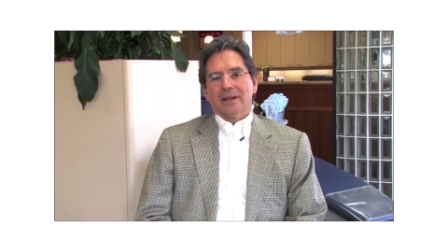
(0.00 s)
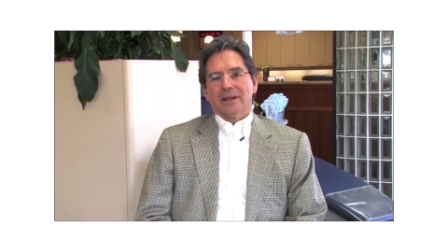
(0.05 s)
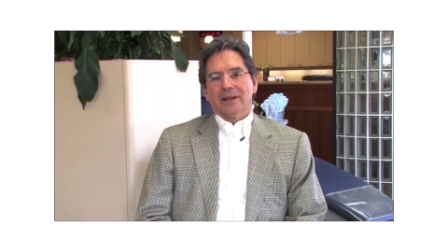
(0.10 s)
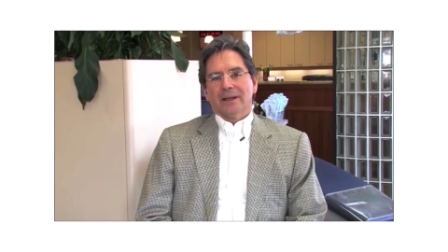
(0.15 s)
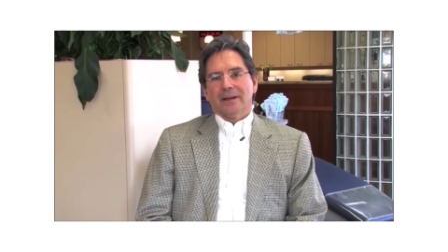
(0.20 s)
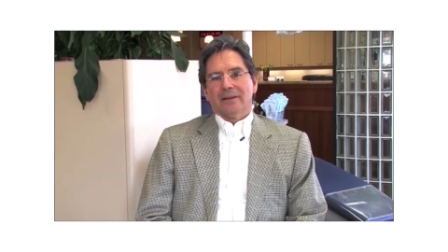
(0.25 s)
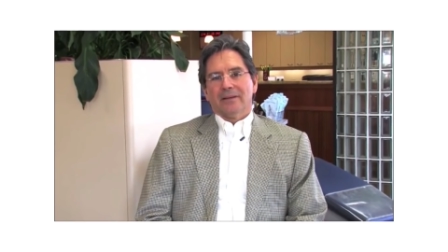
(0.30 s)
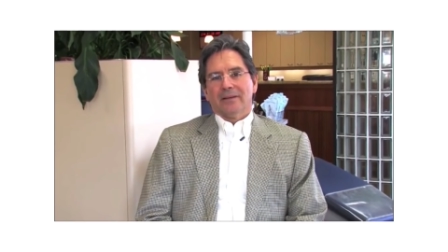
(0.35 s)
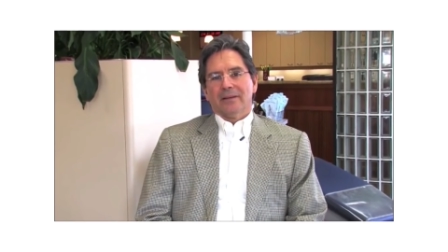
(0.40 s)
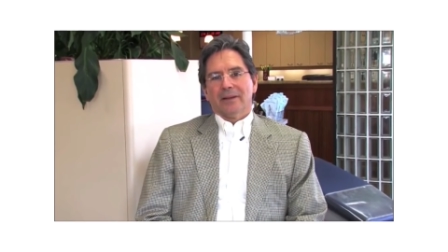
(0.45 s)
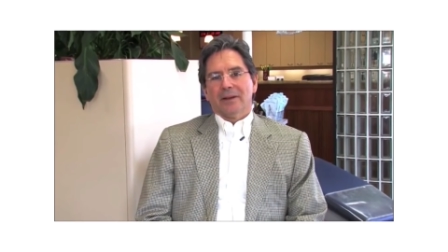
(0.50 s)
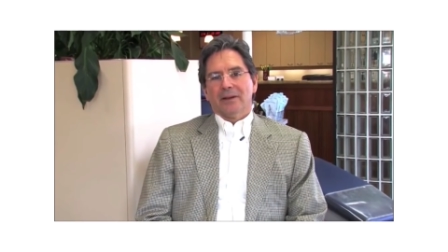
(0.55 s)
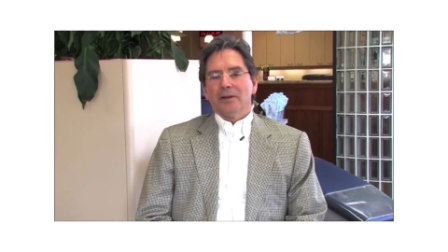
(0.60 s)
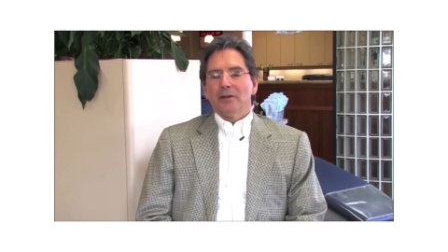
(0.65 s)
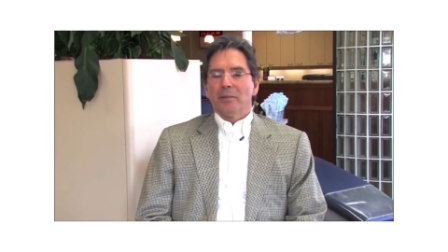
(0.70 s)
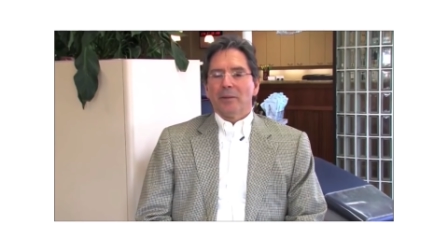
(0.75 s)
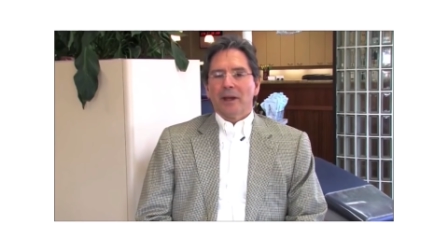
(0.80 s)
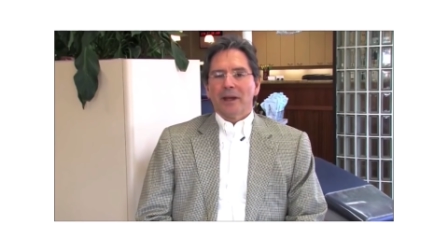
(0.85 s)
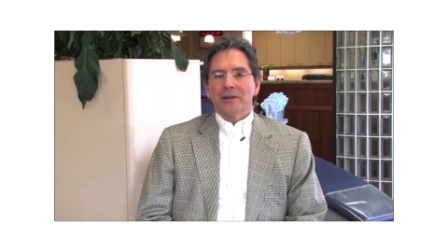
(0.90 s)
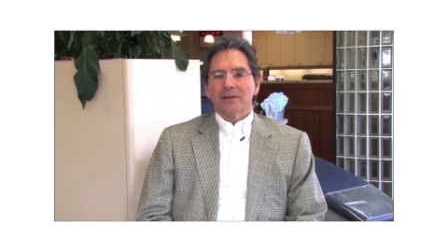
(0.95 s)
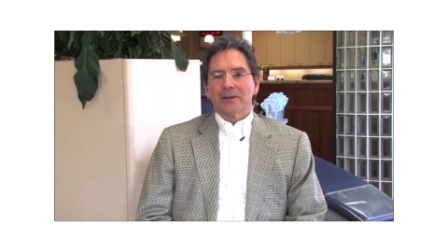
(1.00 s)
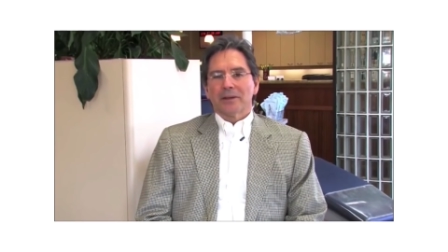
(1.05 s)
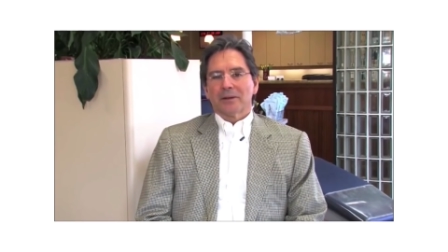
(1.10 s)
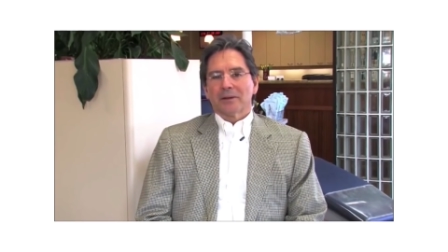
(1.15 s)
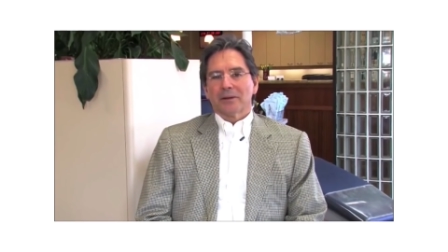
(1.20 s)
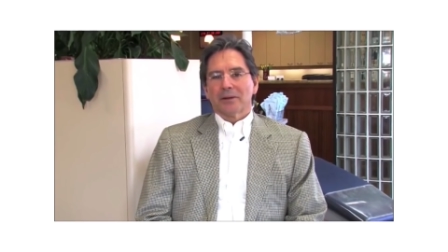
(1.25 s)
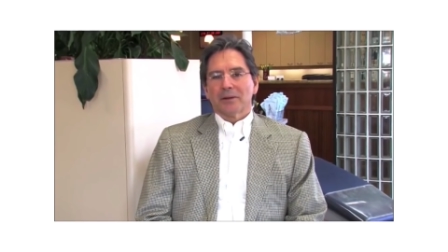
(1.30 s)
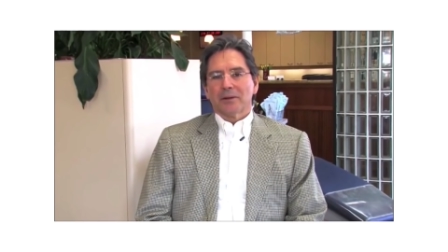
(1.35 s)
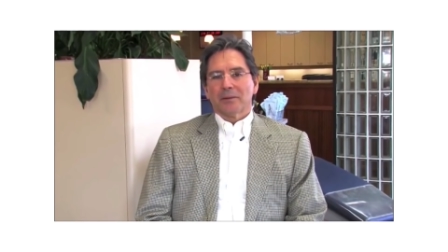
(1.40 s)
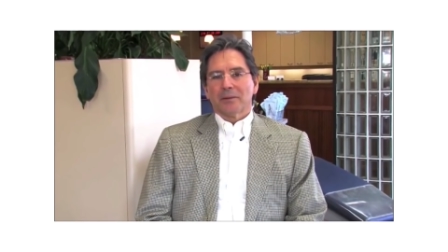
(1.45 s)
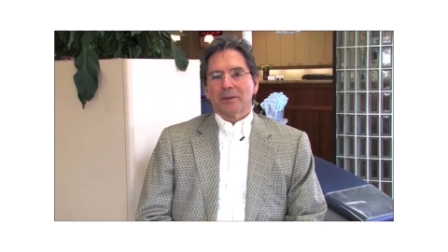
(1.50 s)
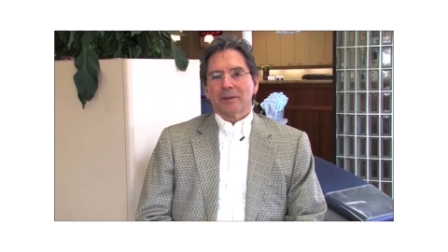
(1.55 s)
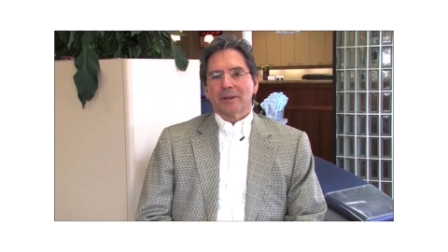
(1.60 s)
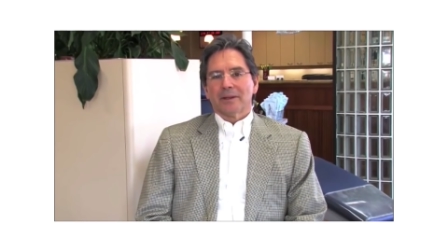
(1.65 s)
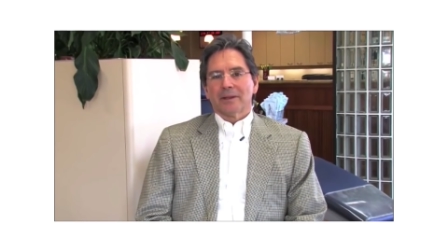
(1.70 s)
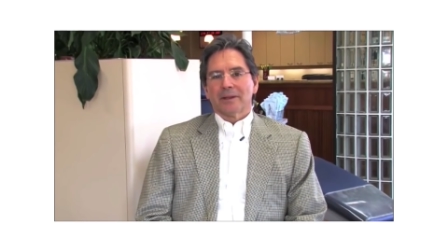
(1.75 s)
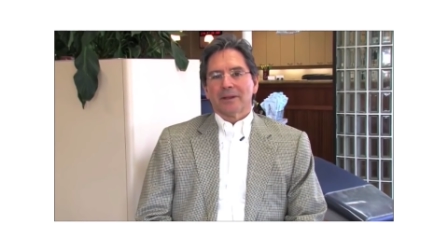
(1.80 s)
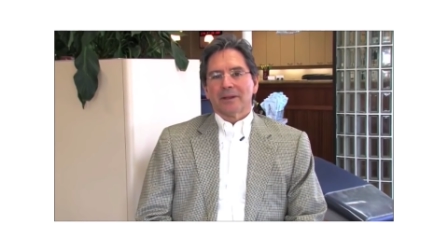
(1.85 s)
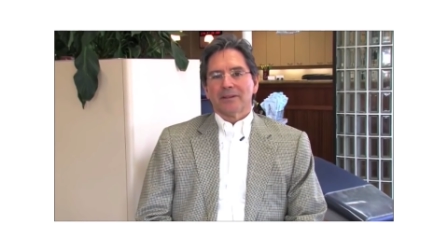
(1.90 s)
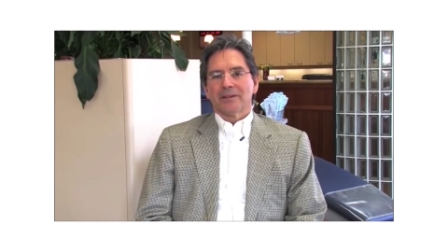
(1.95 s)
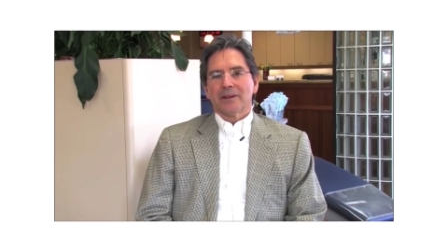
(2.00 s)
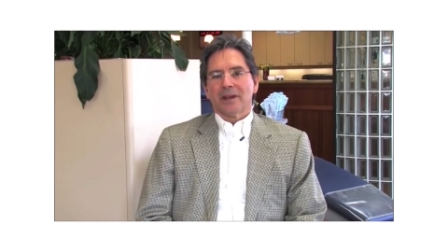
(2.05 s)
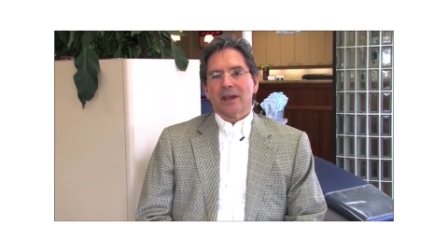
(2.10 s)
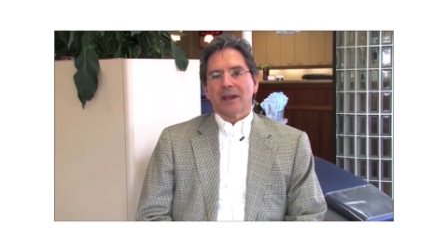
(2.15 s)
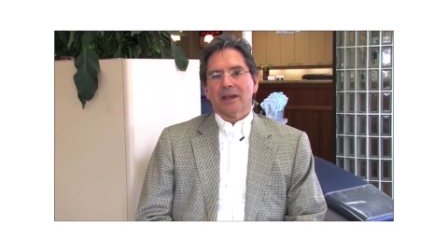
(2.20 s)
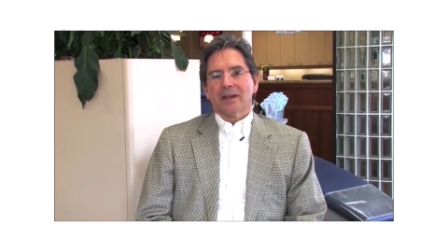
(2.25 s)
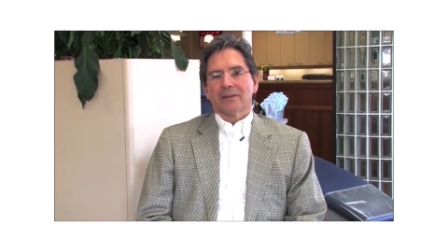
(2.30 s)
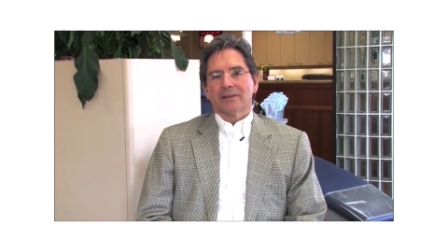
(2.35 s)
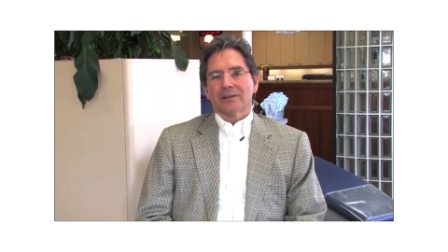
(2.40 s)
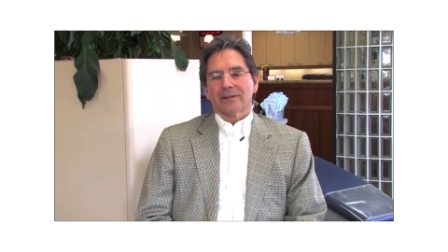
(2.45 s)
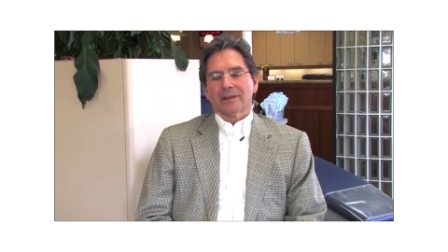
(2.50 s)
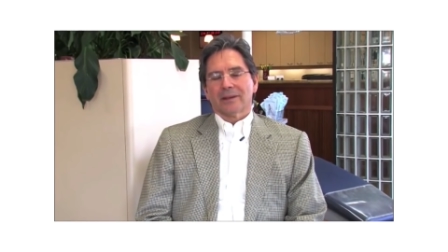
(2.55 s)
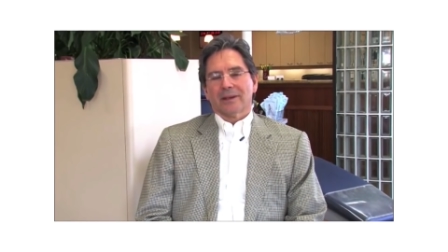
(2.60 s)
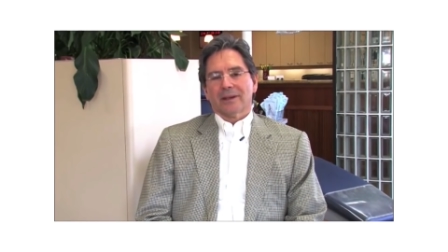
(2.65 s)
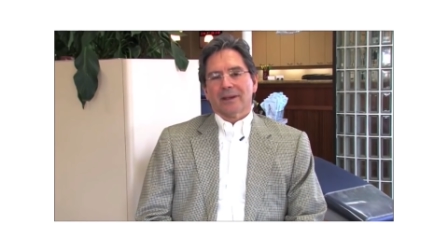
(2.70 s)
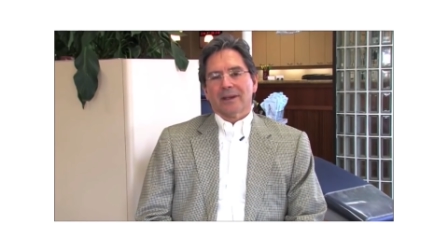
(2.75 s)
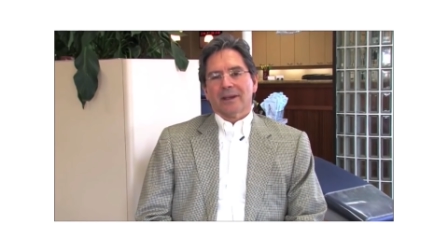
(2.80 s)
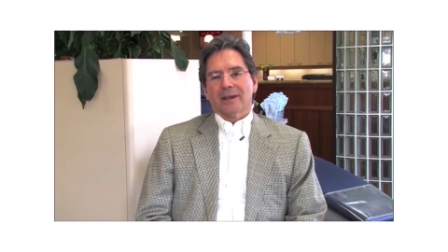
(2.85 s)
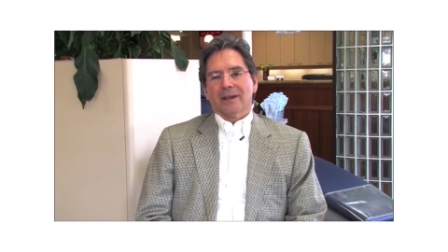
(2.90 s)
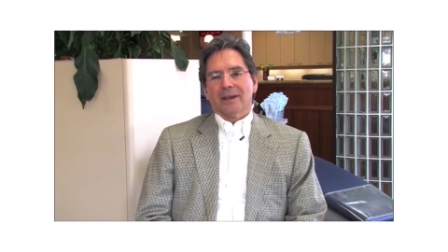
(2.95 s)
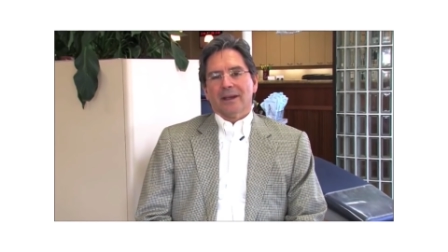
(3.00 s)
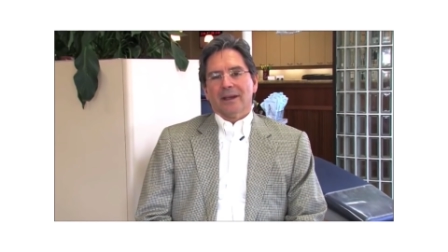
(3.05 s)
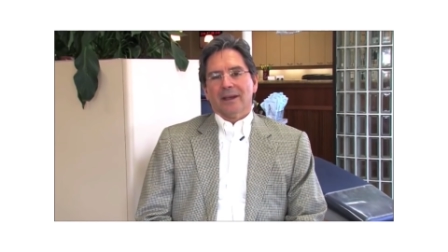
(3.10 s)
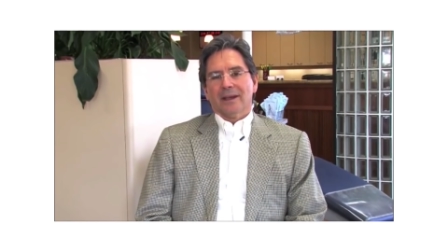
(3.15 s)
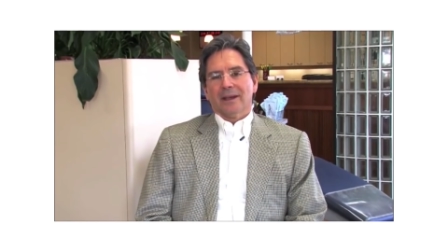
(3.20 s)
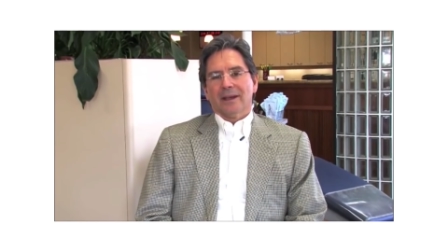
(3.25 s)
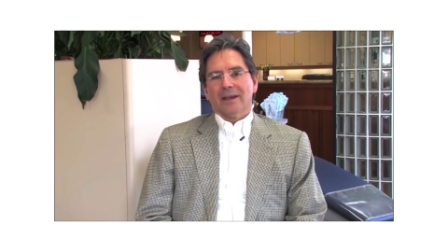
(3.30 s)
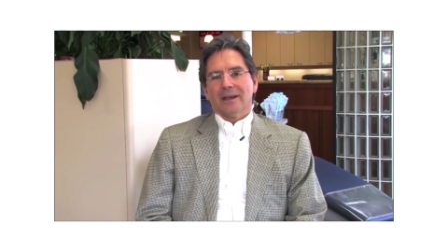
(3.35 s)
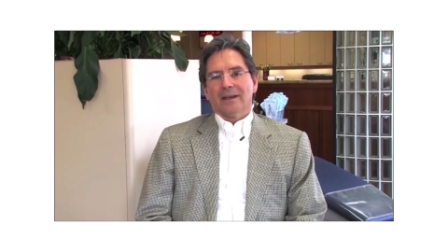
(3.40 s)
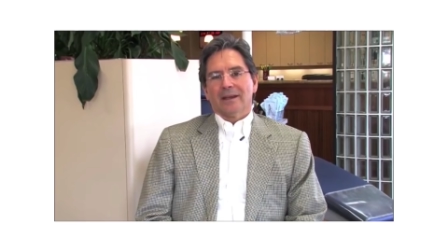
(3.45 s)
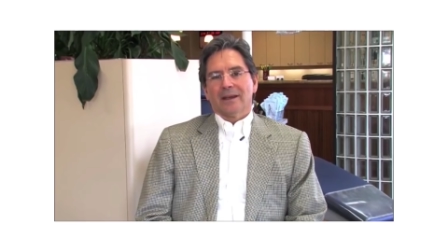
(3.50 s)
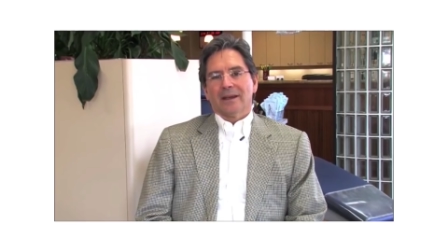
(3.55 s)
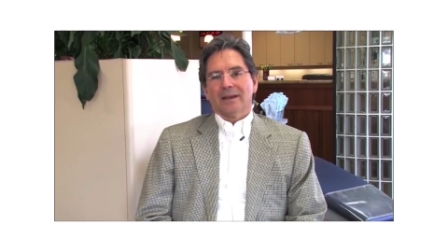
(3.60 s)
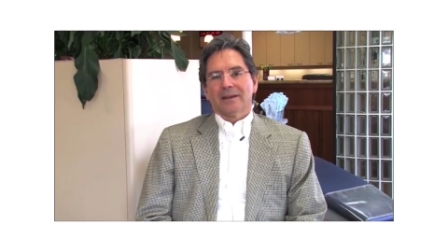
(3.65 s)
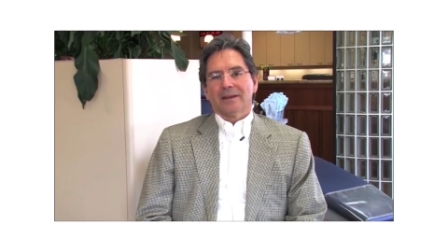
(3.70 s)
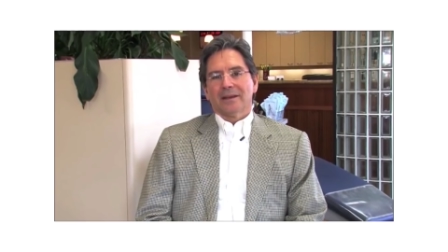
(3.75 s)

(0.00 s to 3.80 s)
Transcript: give the New Patient Group a chance, and I